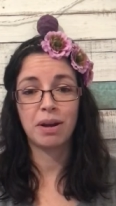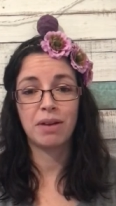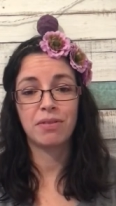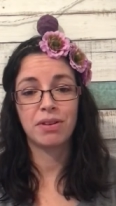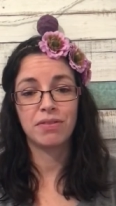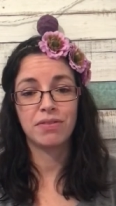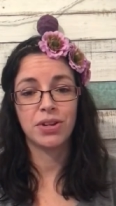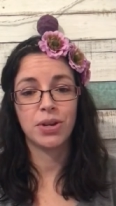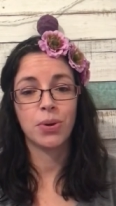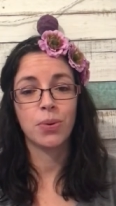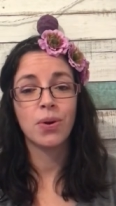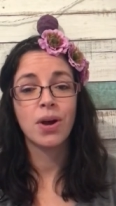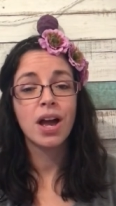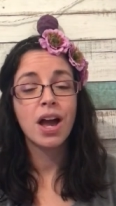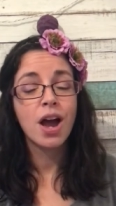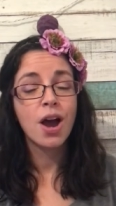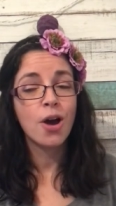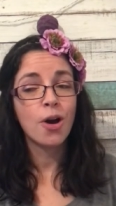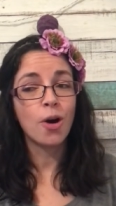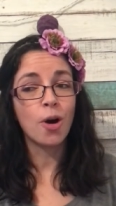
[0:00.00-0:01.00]
my review.
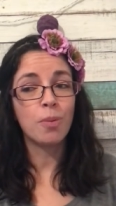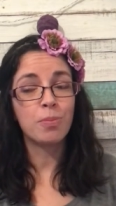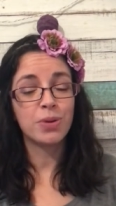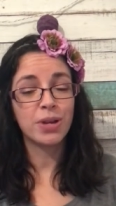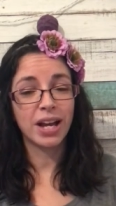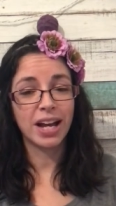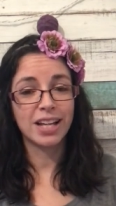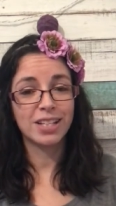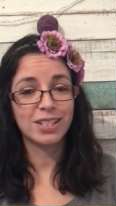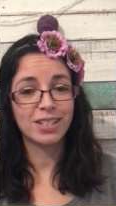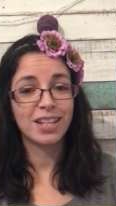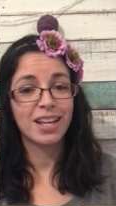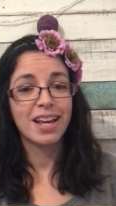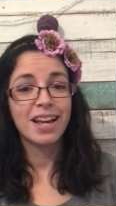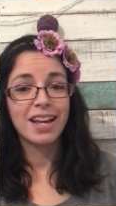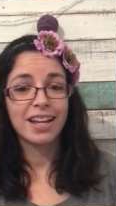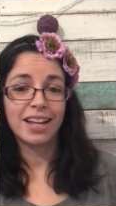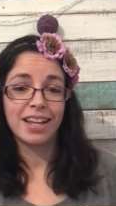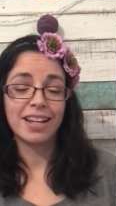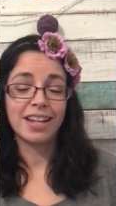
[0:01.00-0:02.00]
Hope you guys
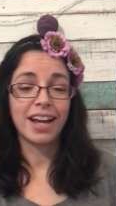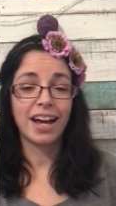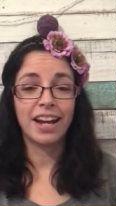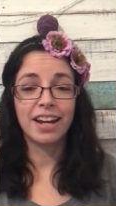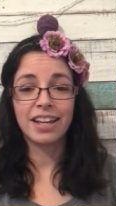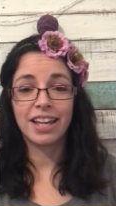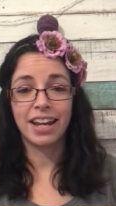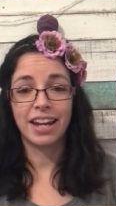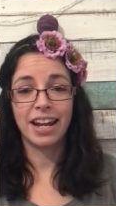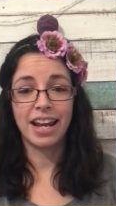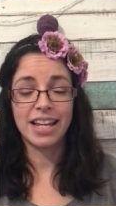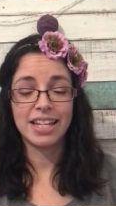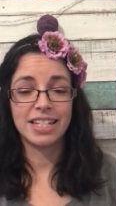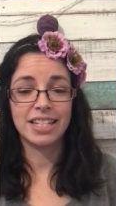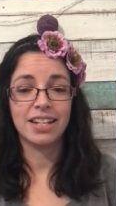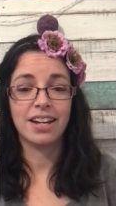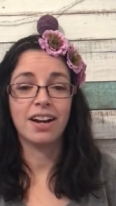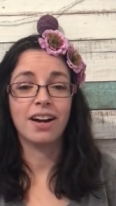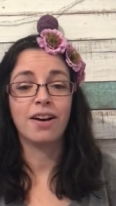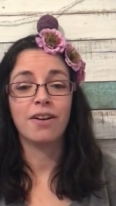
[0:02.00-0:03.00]
can kind of get an
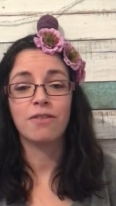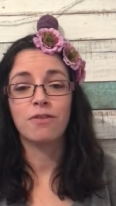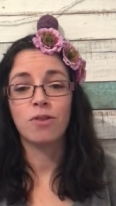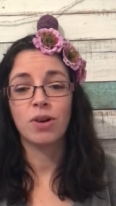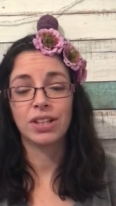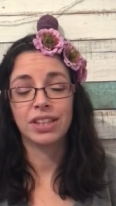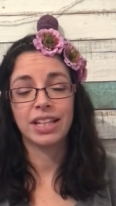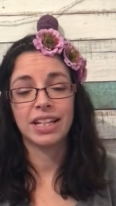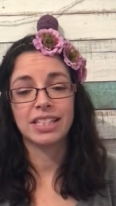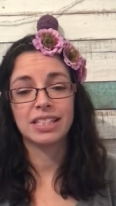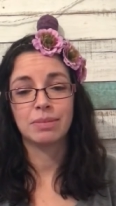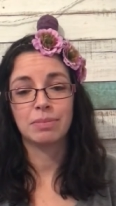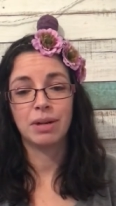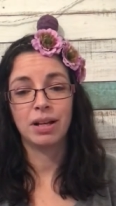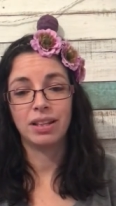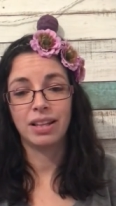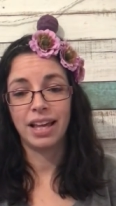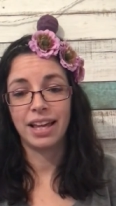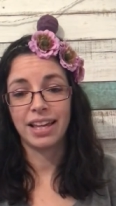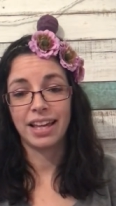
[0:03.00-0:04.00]
idea of what they
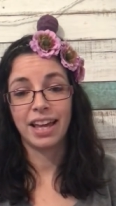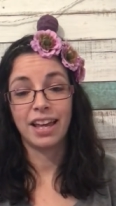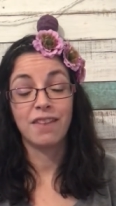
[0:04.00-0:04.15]
smell like.